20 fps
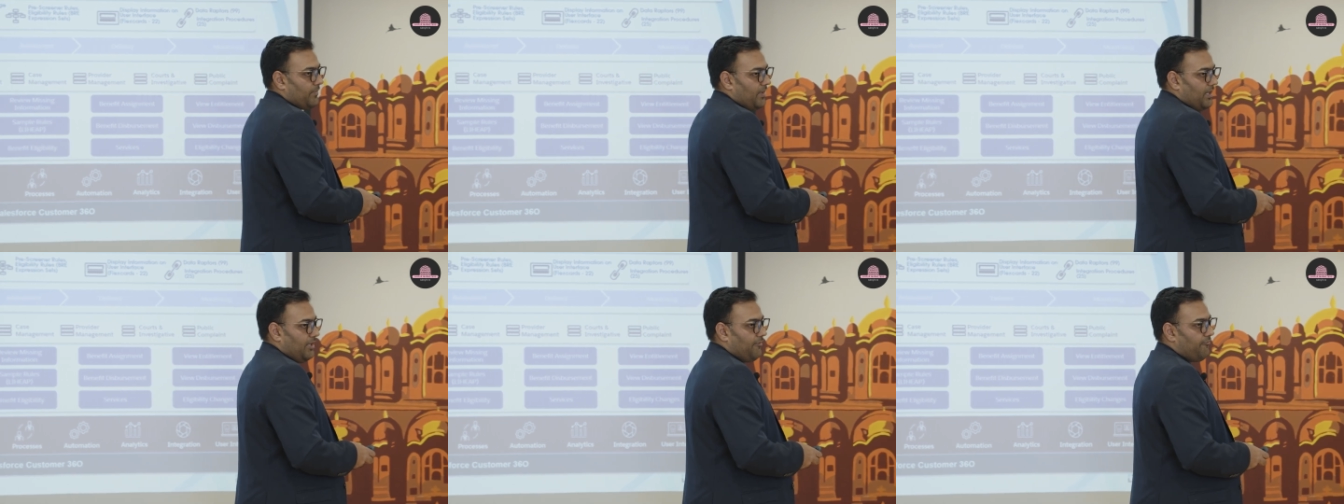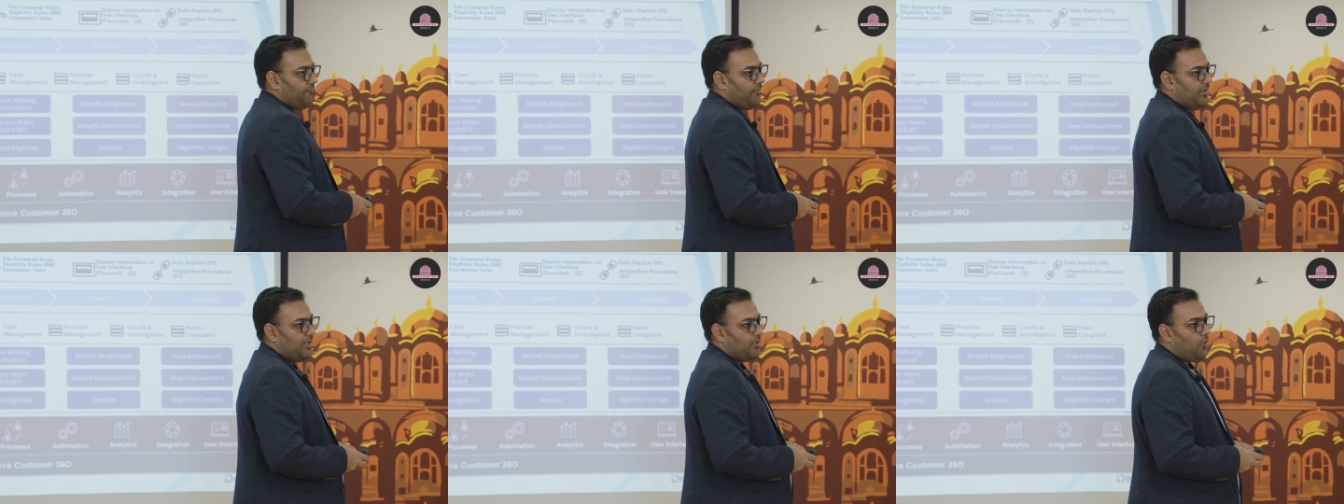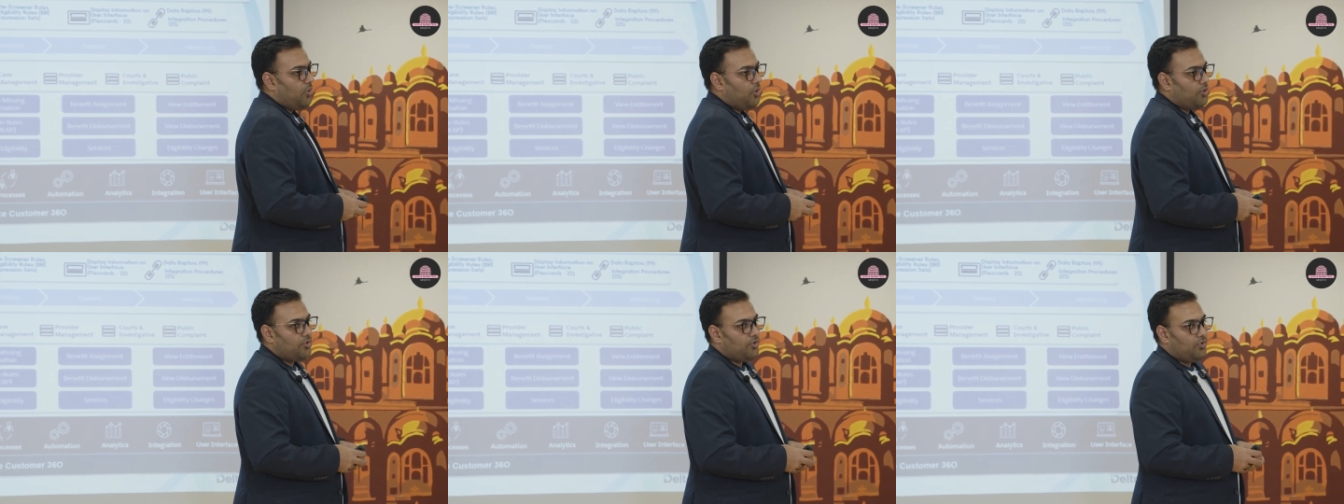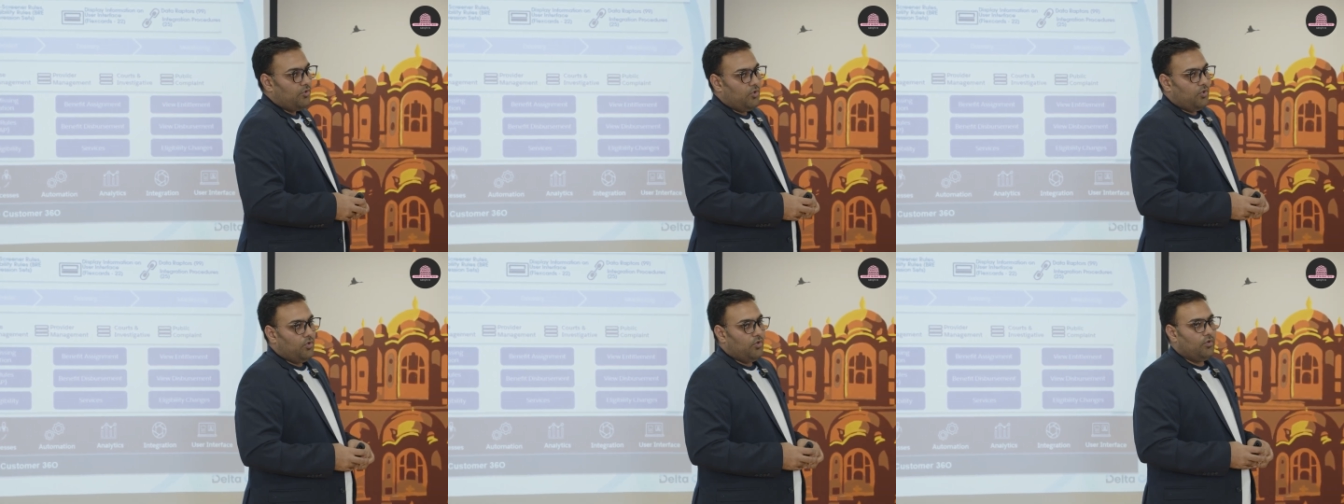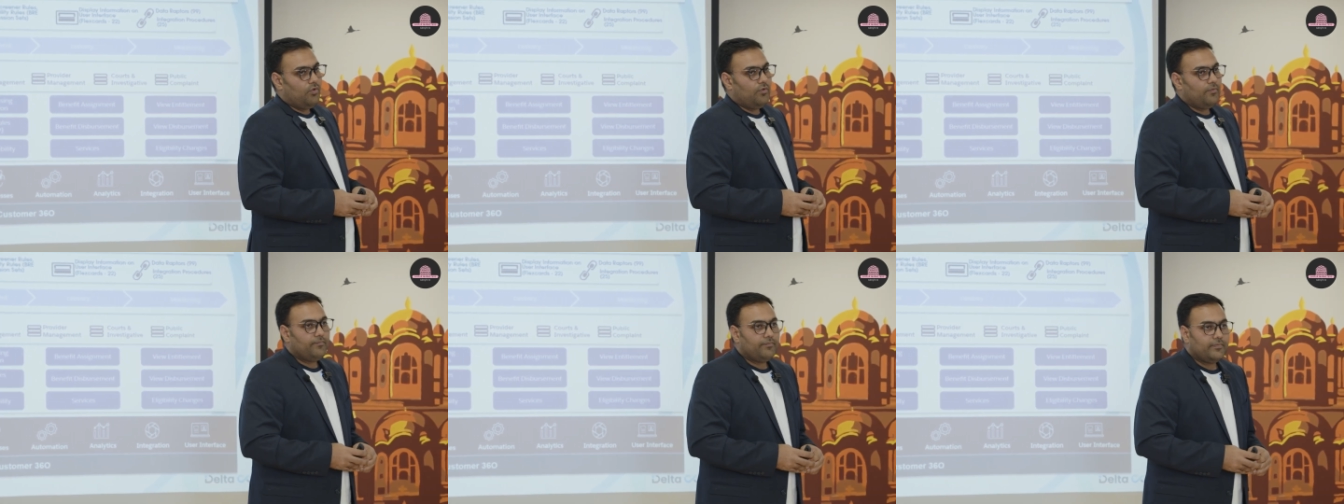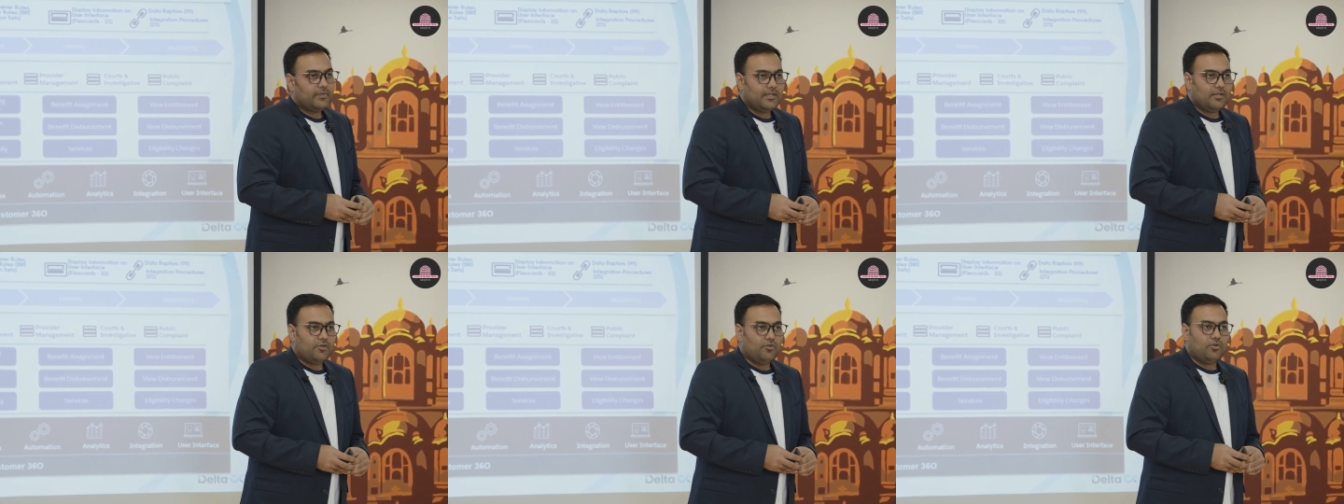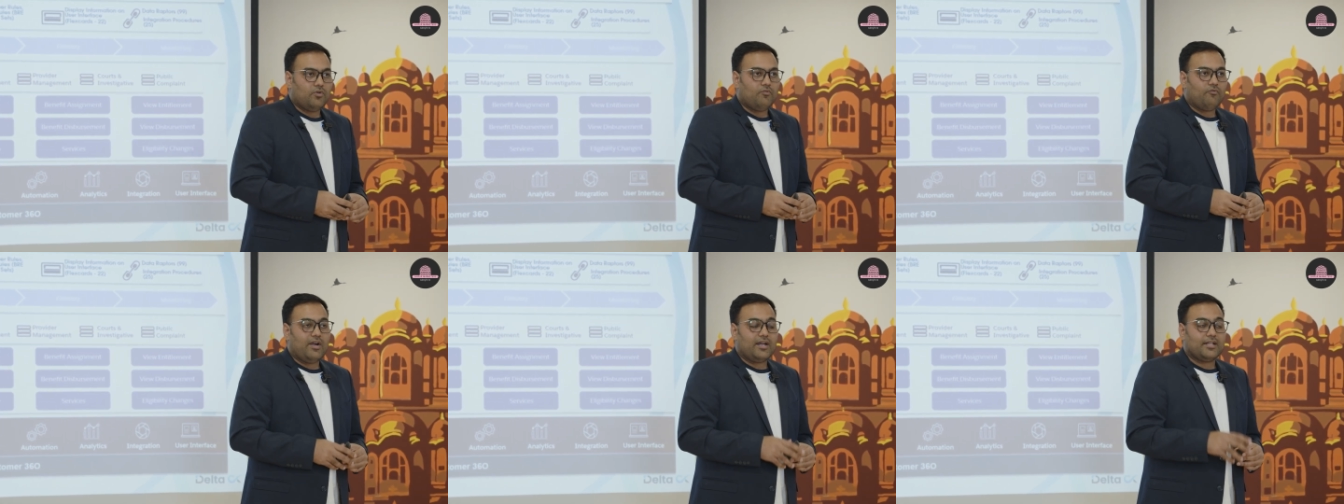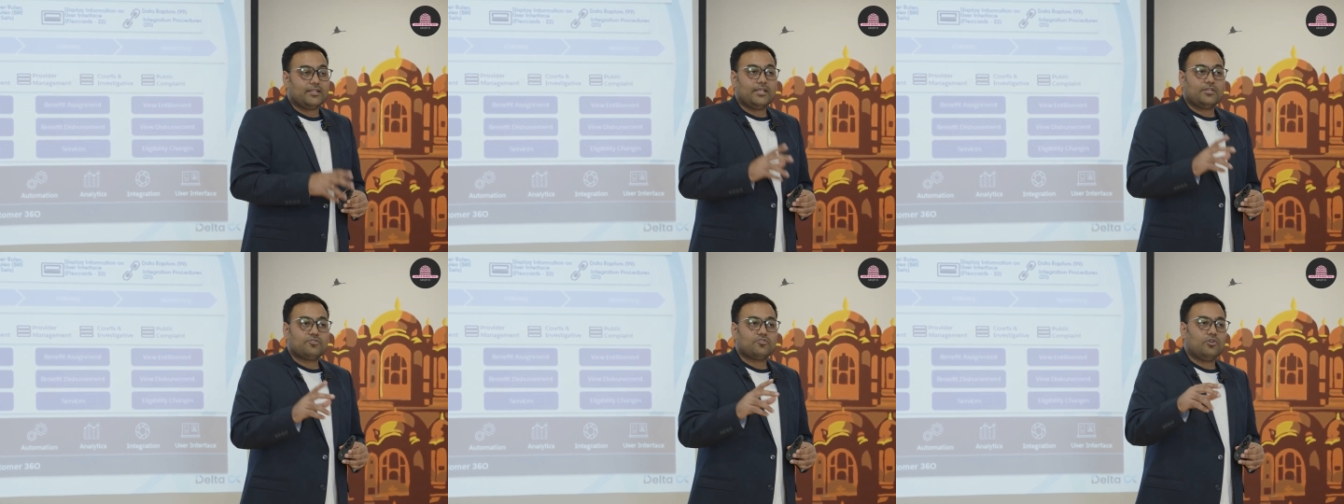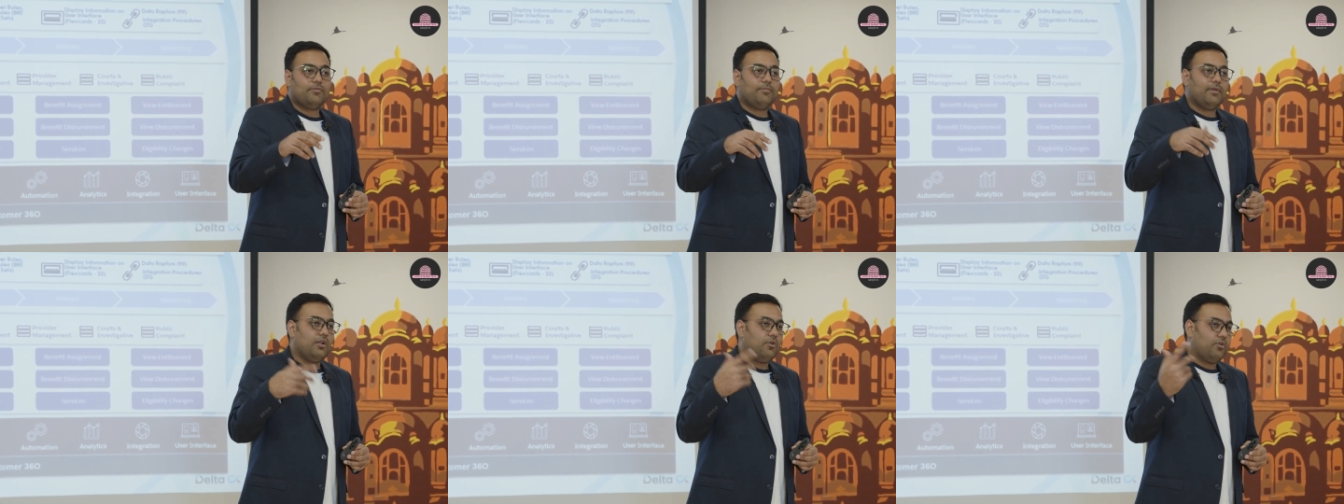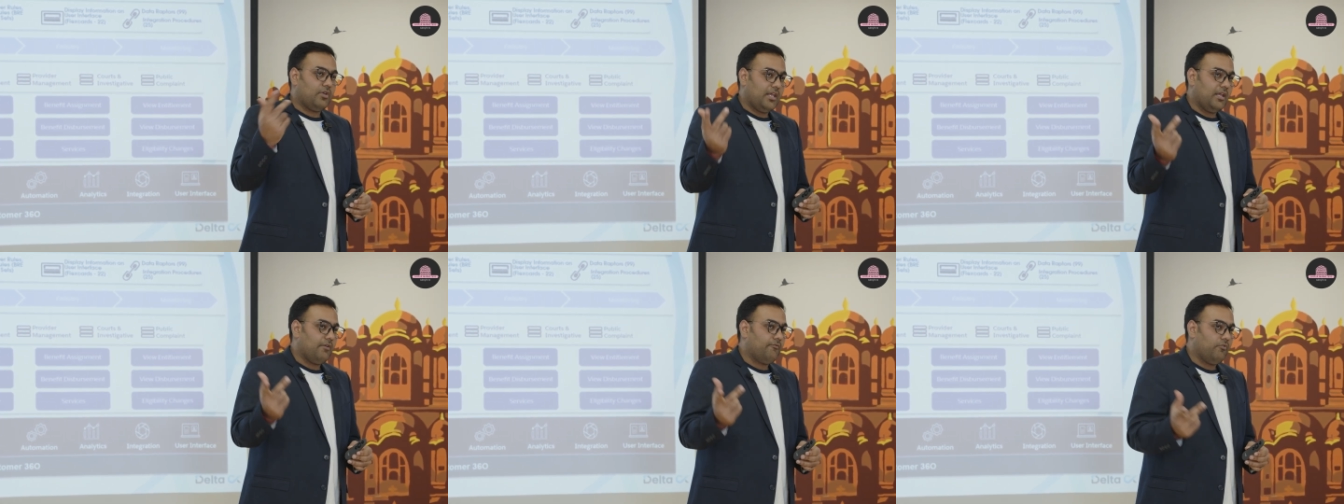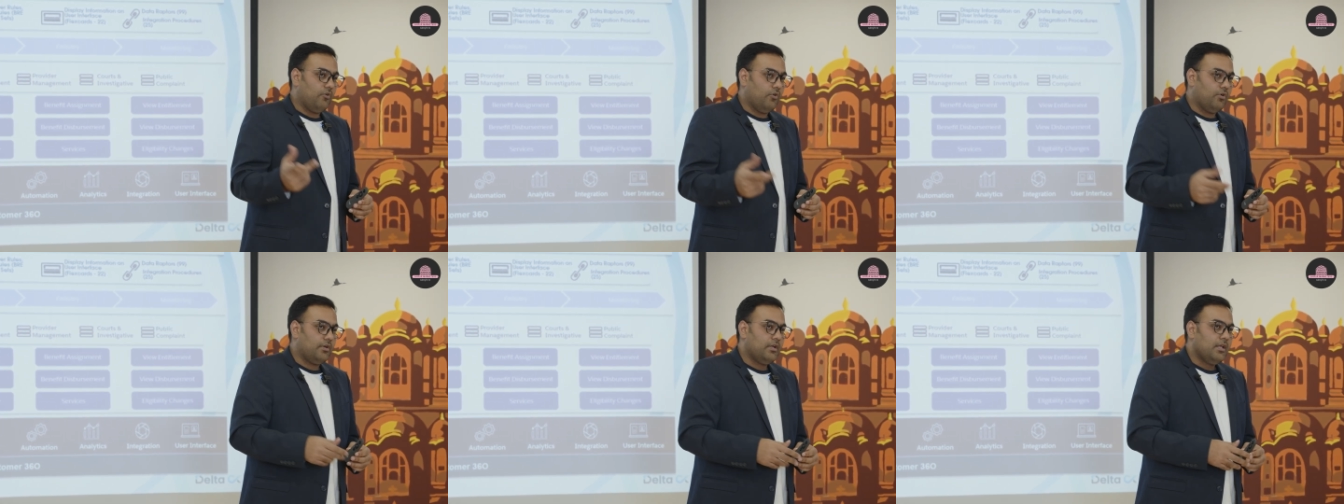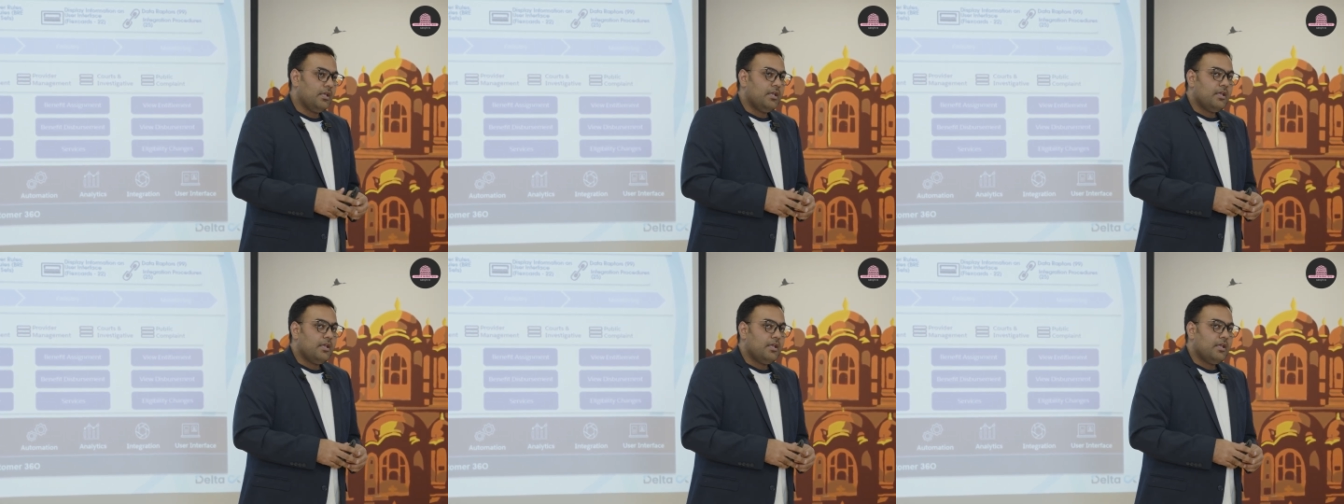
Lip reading: if we don't know, what they should be looking for,